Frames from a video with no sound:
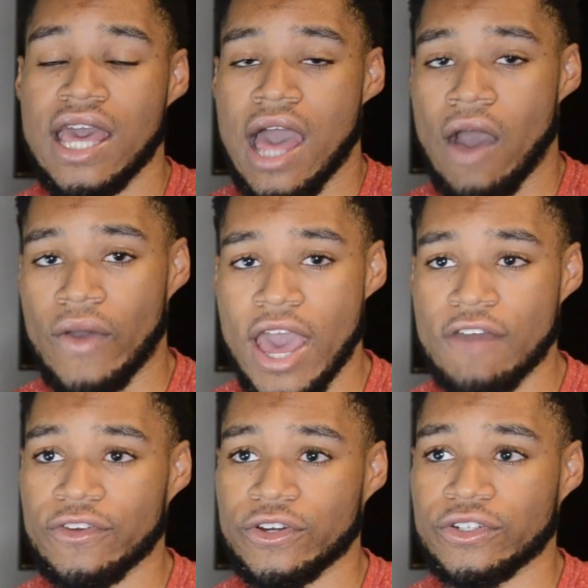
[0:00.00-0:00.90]

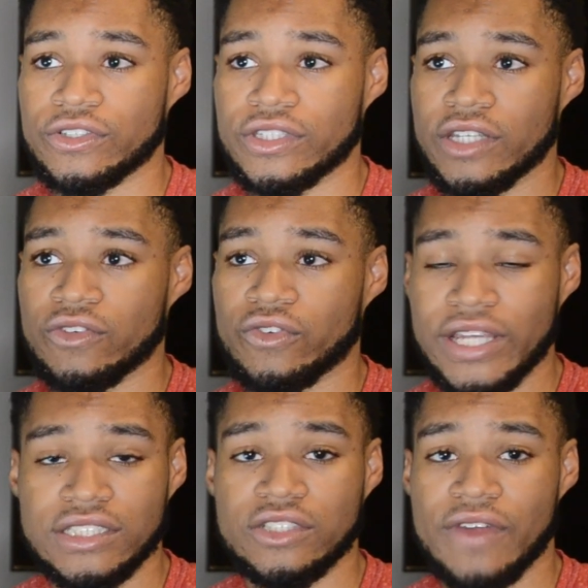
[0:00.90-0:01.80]
However, the
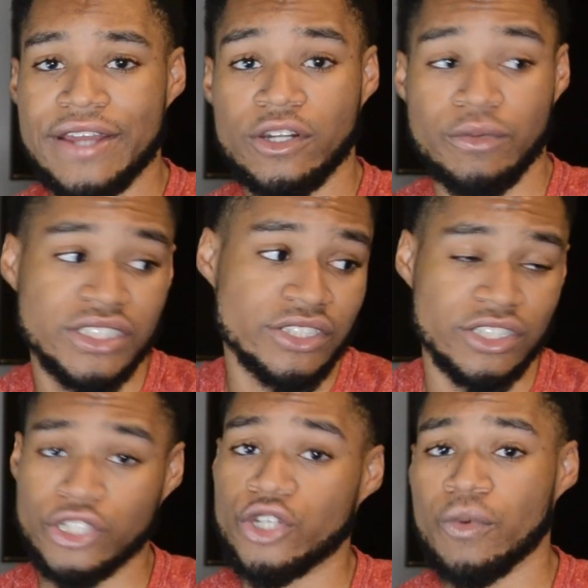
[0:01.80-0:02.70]
race director, which there's
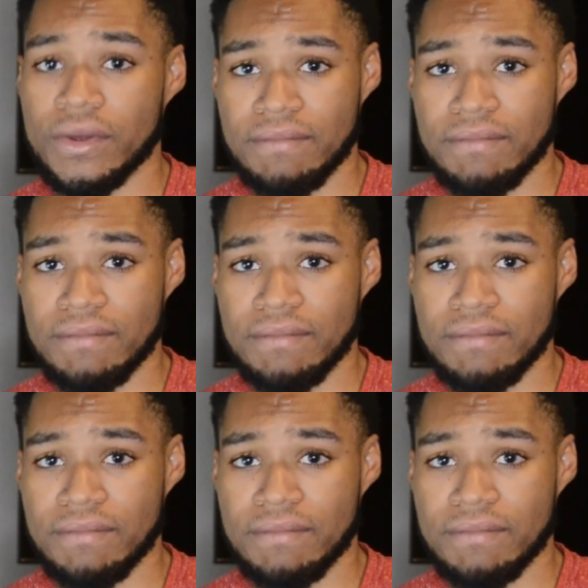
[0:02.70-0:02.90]
a new one,